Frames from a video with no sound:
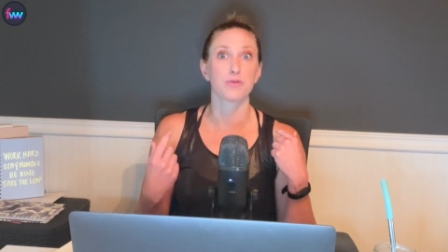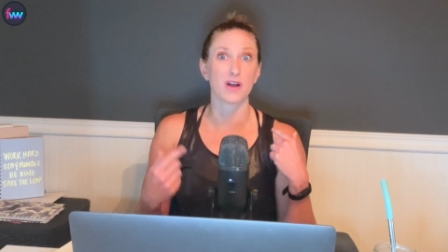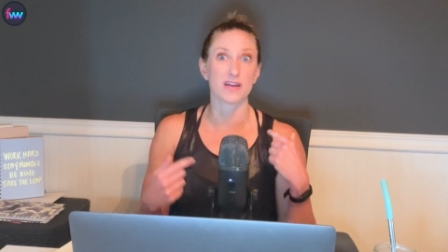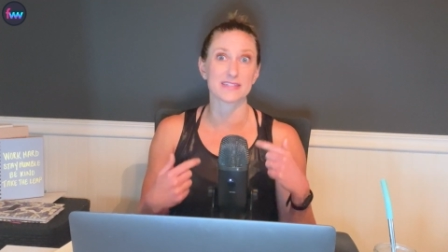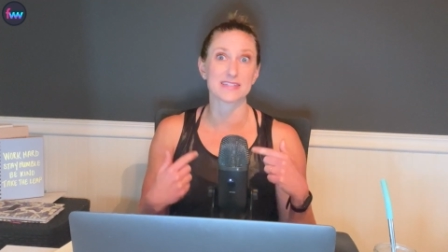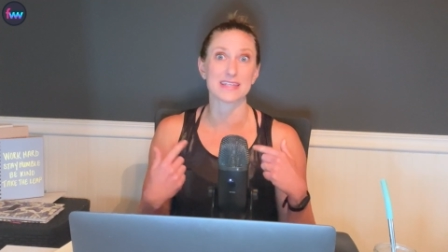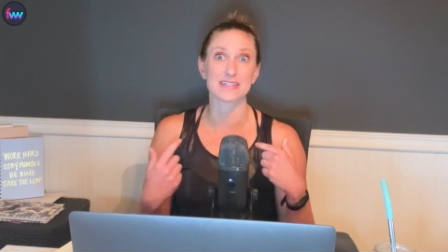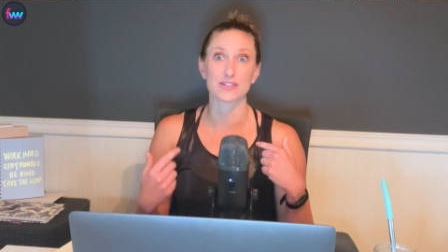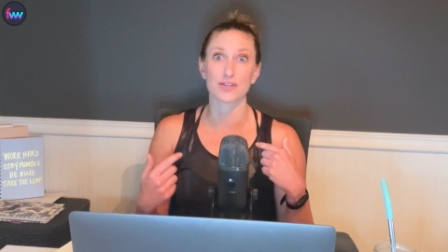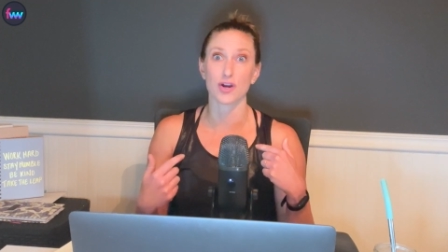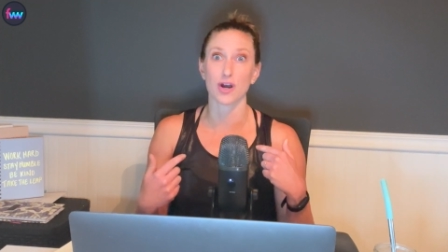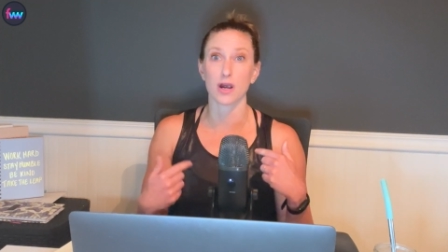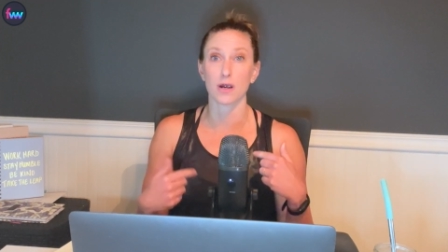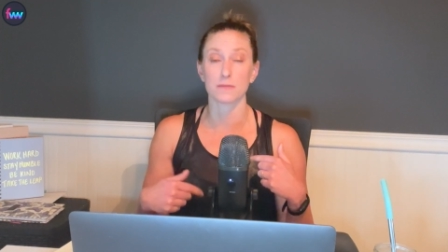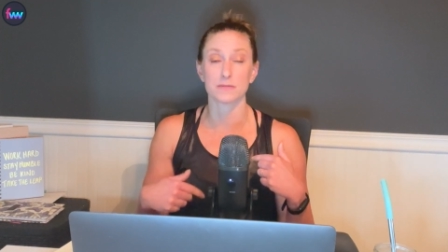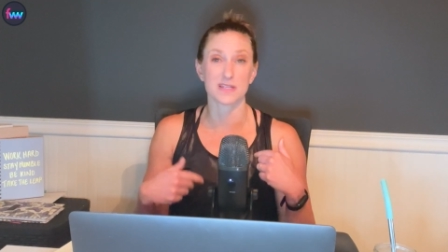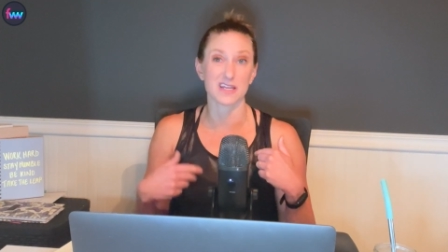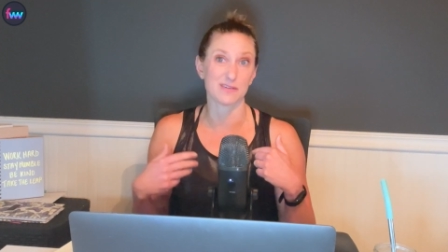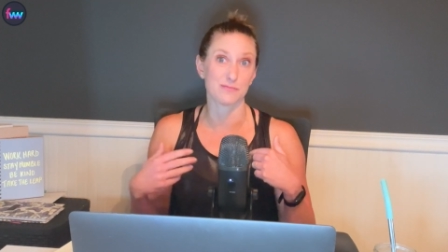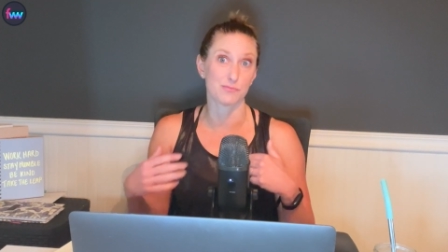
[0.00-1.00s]
processed
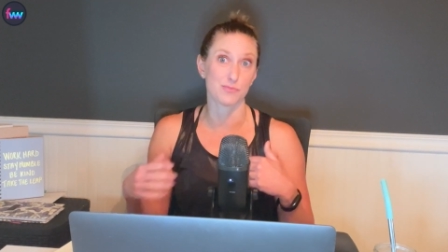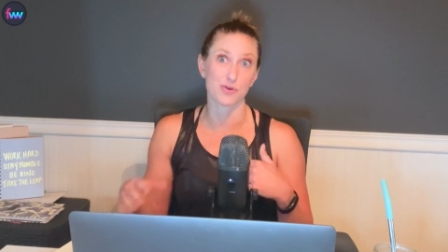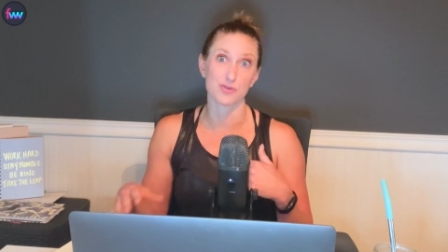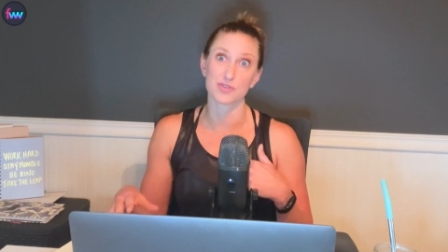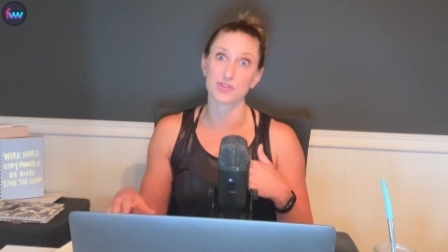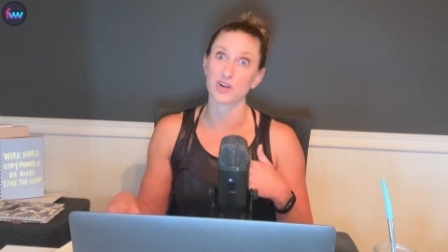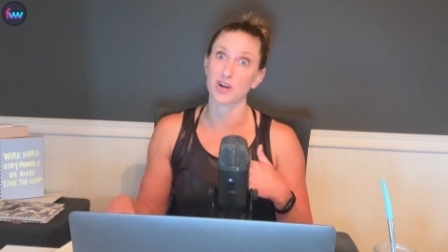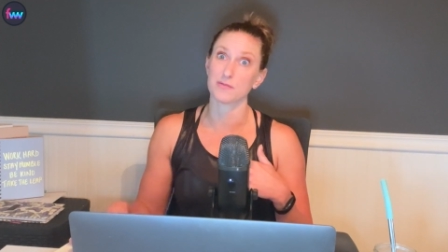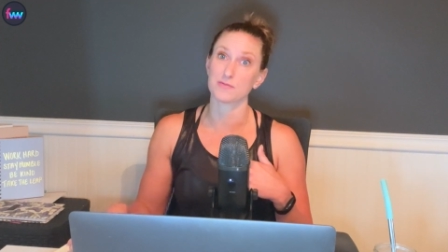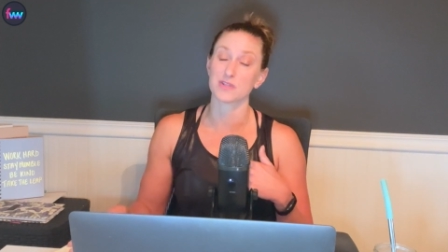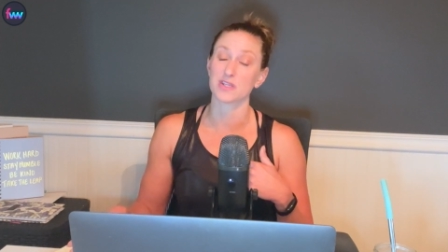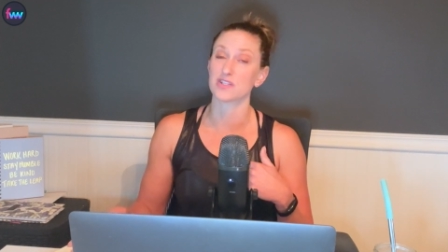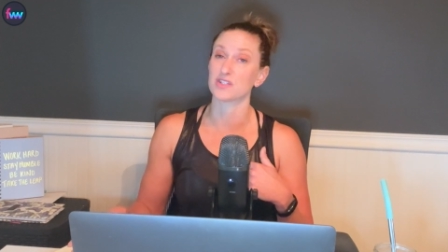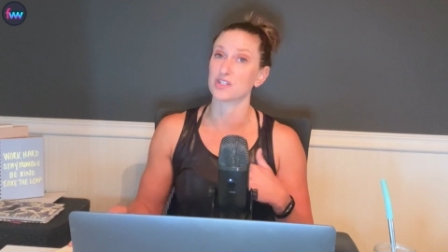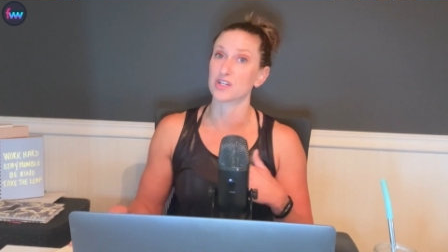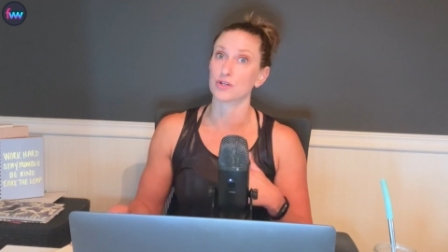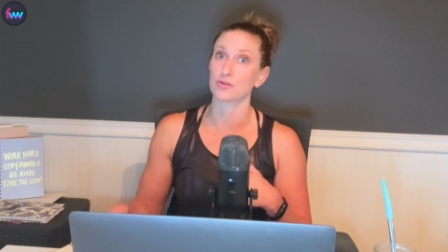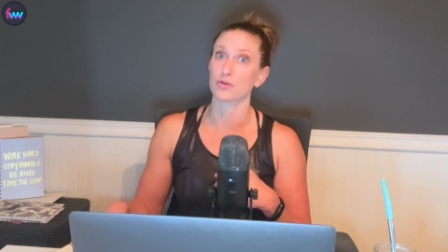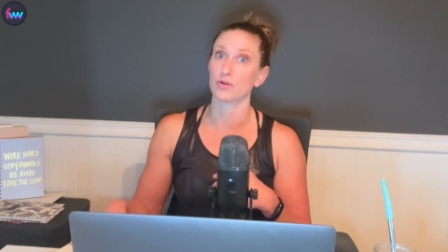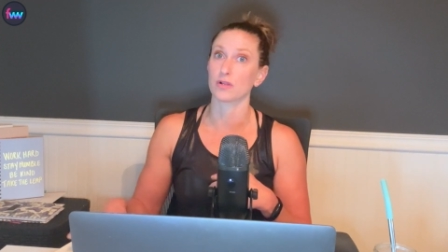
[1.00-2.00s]
carbs and most carbs in
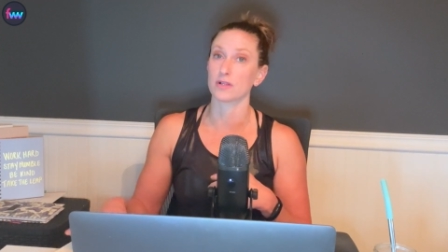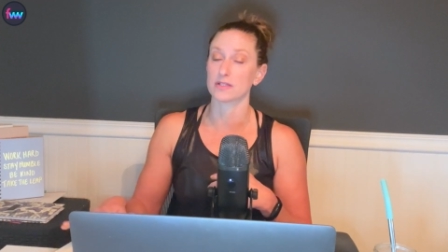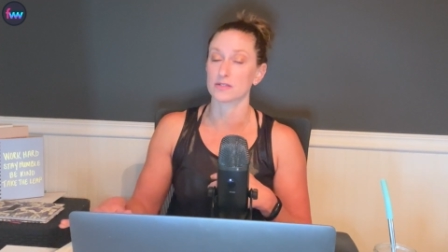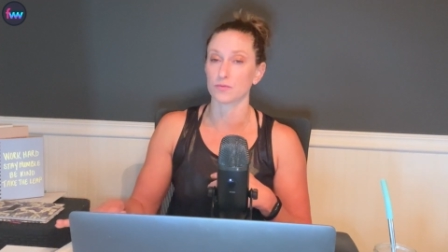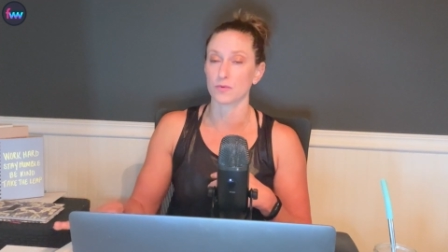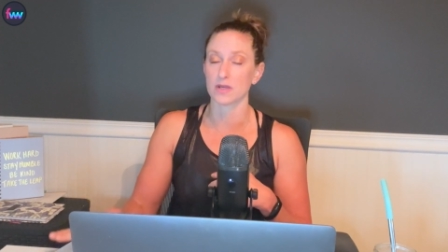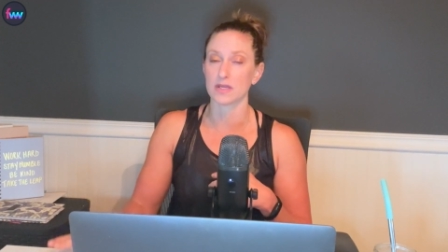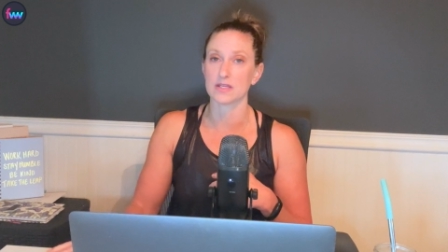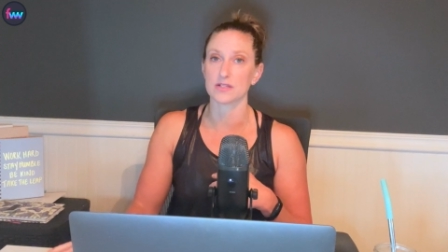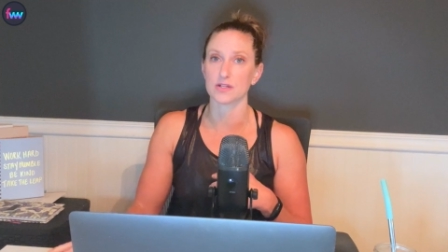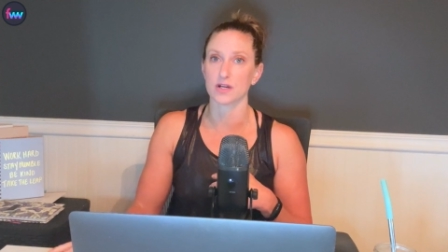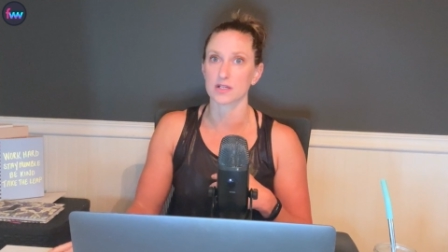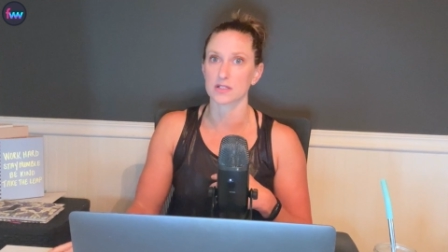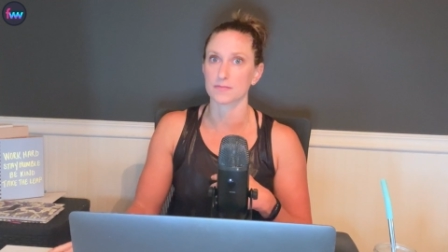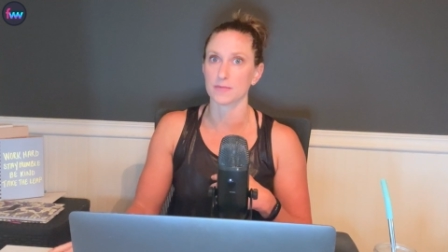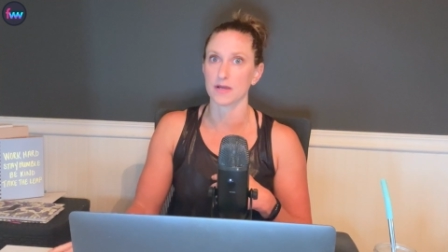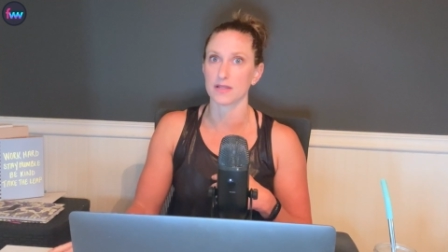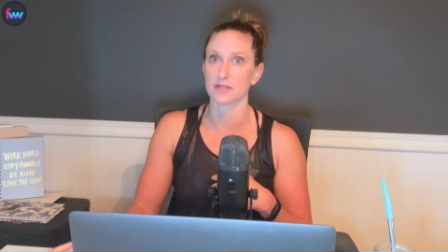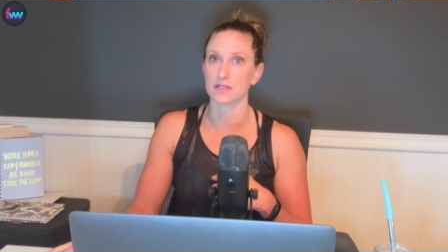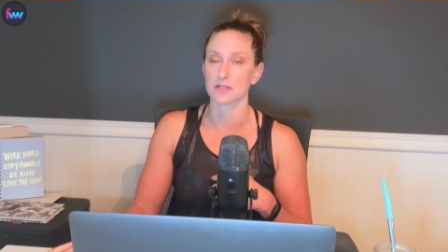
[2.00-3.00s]
general is what he
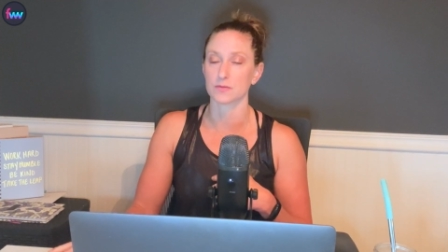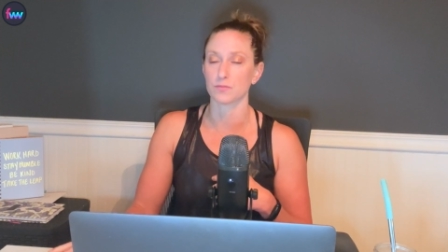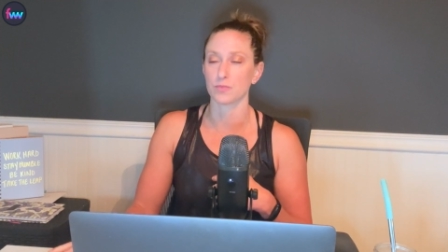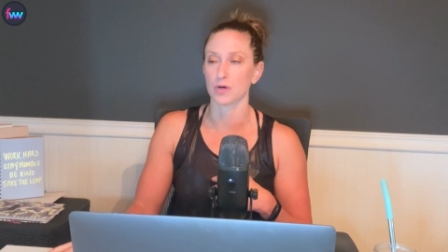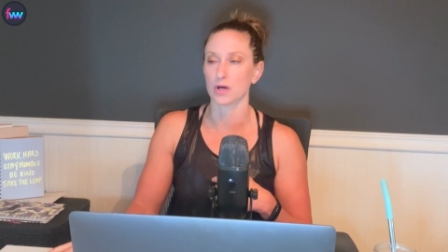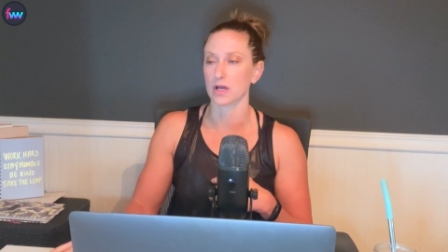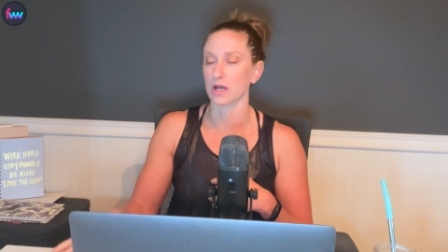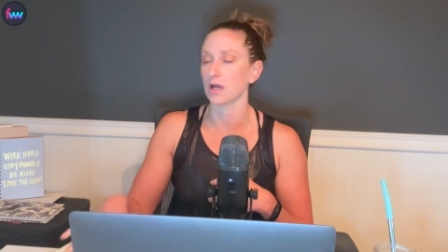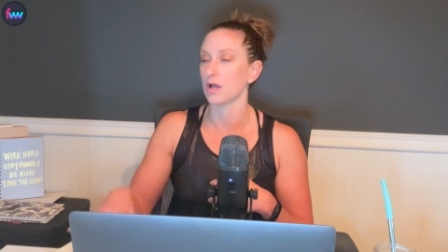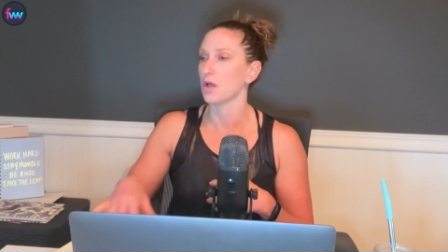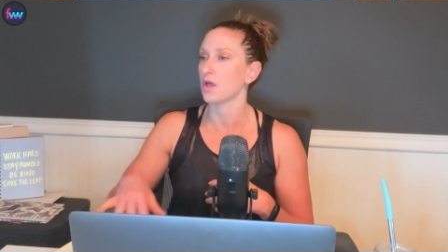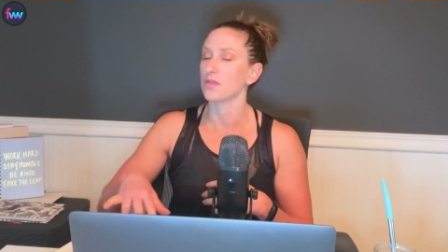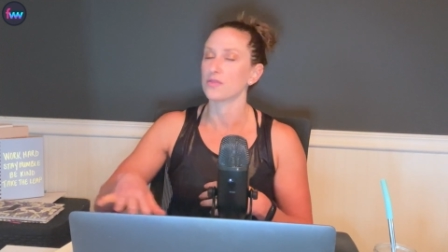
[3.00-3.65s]
talks about in this book